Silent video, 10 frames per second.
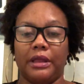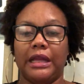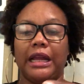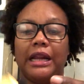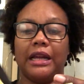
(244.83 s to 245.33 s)

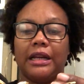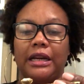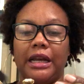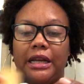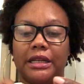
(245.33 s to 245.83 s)
the
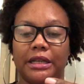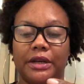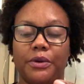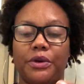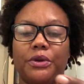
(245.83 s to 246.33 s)
elegant
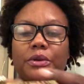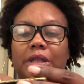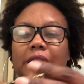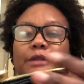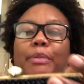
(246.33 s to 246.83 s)
lady who
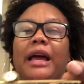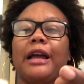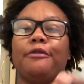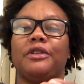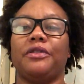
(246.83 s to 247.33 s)
used this
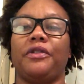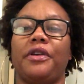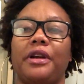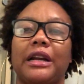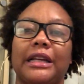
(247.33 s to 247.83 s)
bag was a
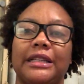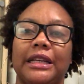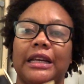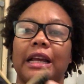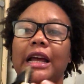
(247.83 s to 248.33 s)
very
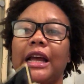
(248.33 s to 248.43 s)
classic